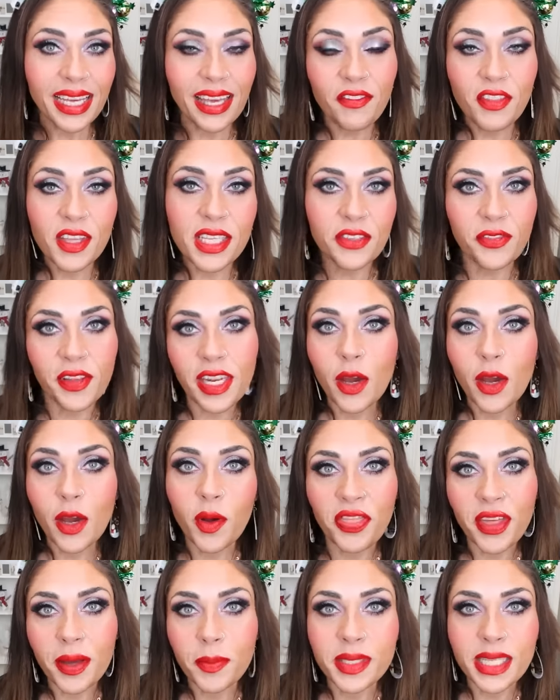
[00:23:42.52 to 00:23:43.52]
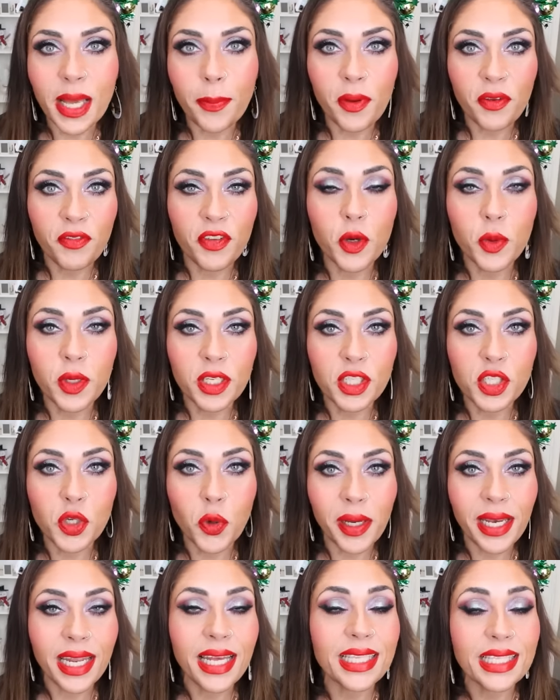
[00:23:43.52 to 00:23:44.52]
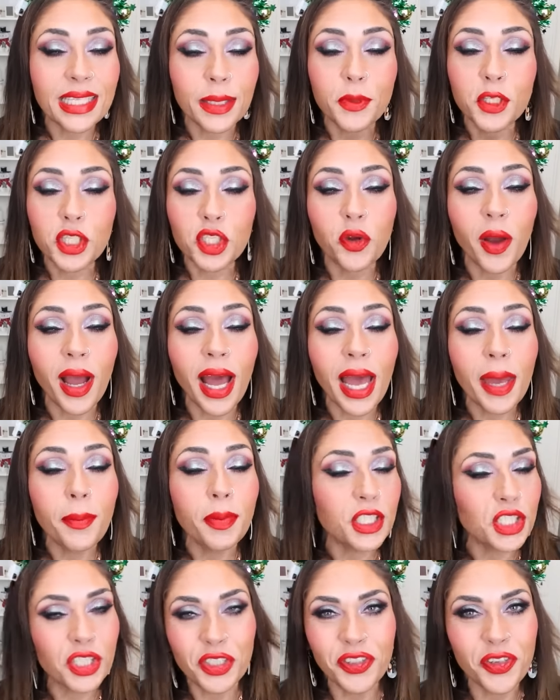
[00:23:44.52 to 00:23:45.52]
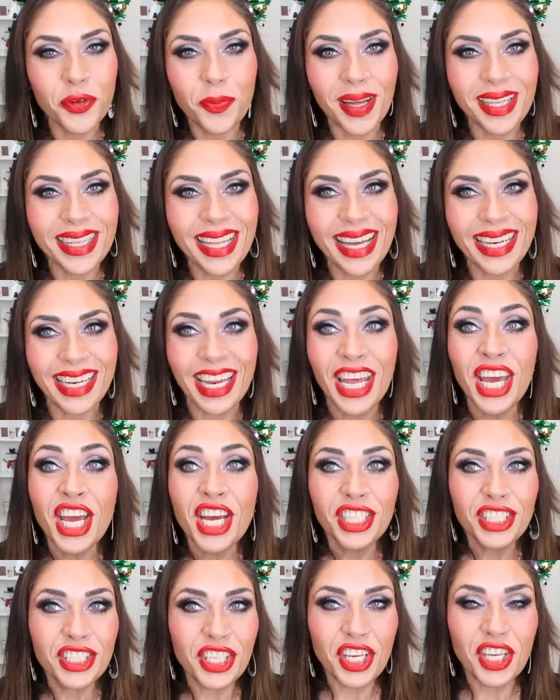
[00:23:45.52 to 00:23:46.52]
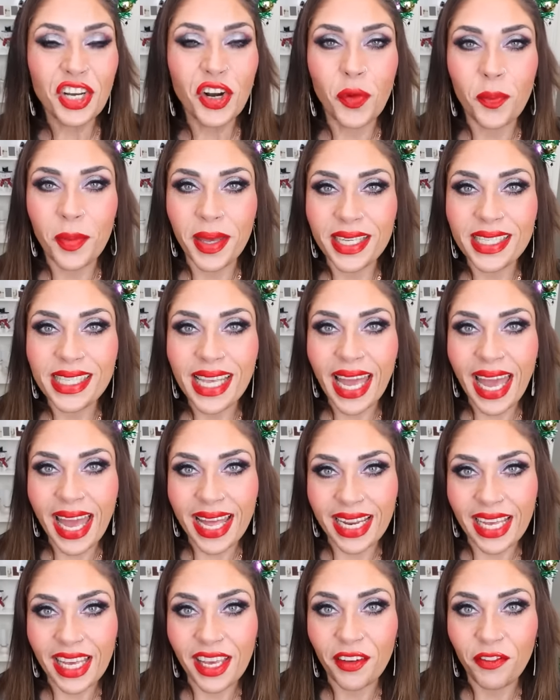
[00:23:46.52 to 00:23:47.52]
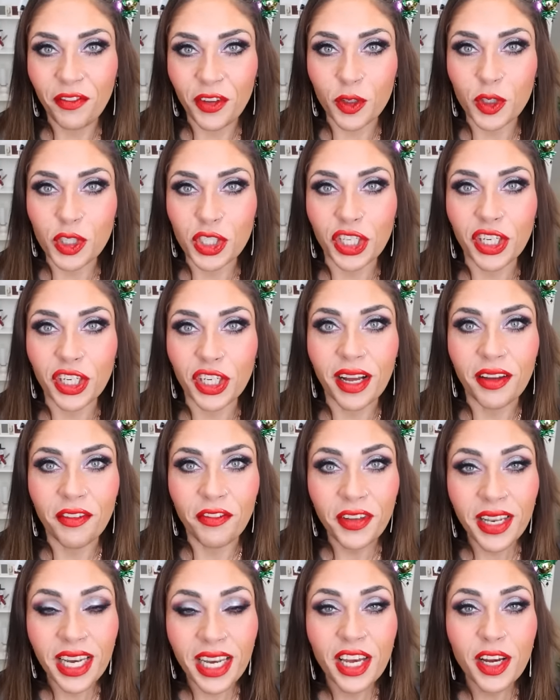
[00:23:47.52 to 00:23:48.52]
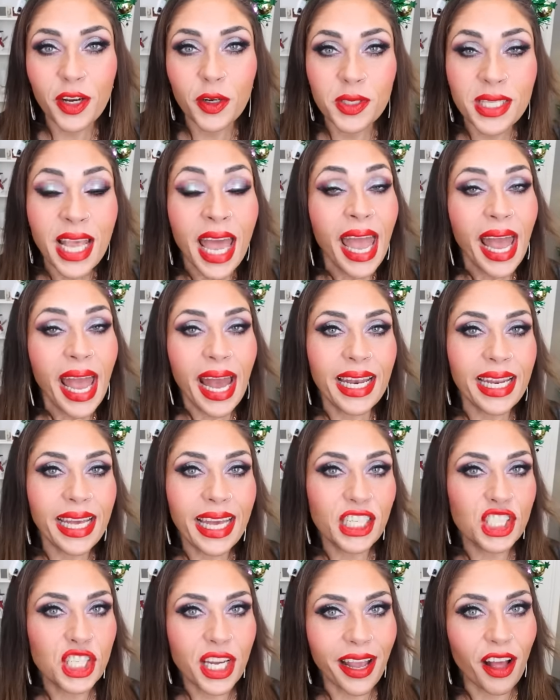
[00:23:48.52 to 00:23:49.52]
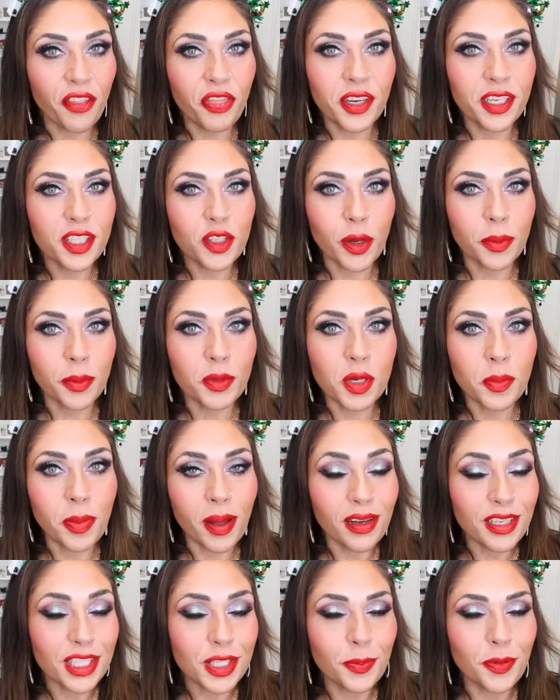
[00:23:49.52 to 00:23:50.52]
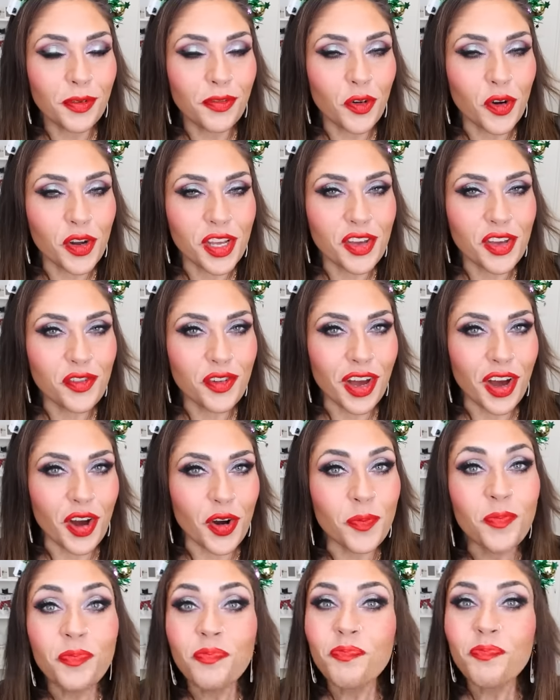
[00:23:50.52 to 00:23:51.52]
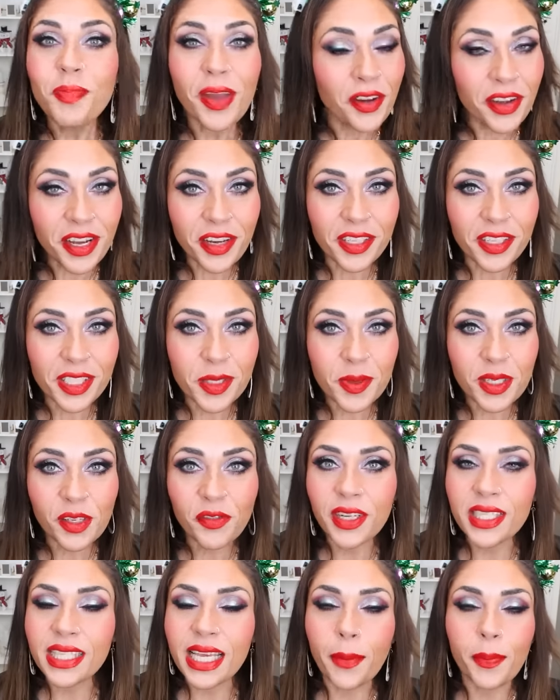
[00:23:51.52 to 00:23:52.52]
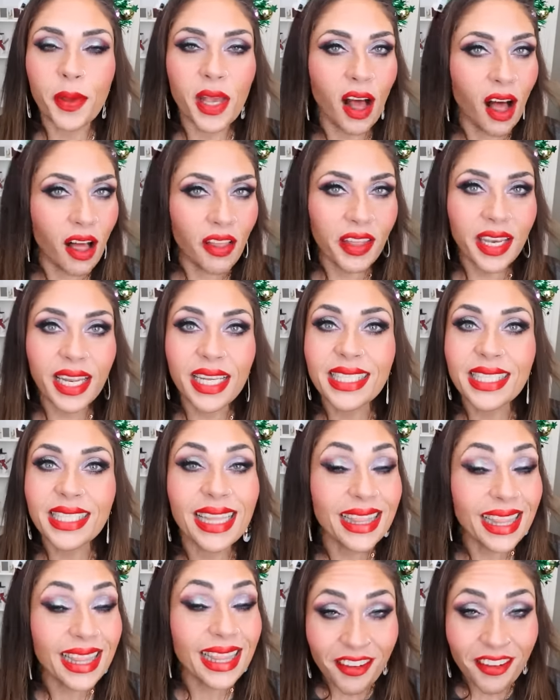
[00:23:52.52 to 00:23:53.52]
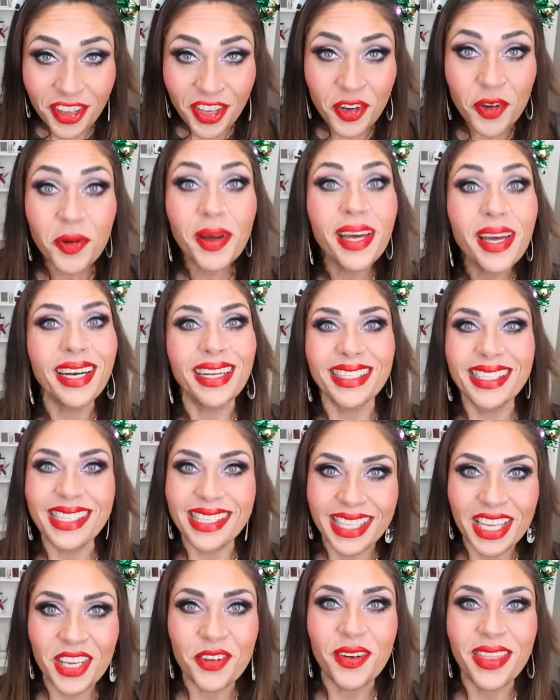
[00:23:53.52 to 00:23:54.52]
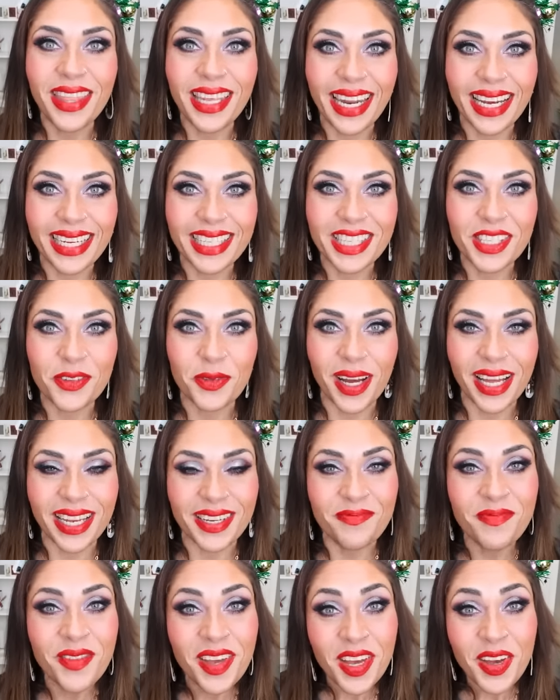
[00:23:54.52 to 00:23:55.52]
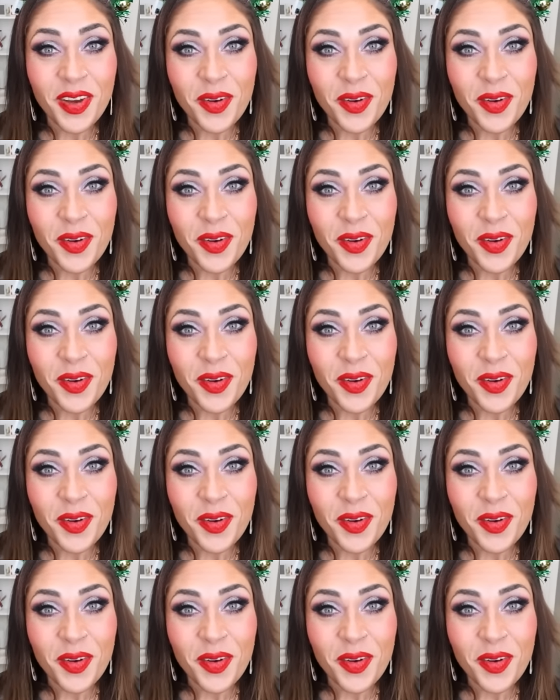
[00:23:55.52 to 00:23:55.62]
Give this video a thumbs up if you enjoyed it, subscribe, turn your bell on so you don't miss any future videos. And again, check out the description box before you go. Merry Christmas, friends, happy holidays. I love you, and I'll see you in the next one.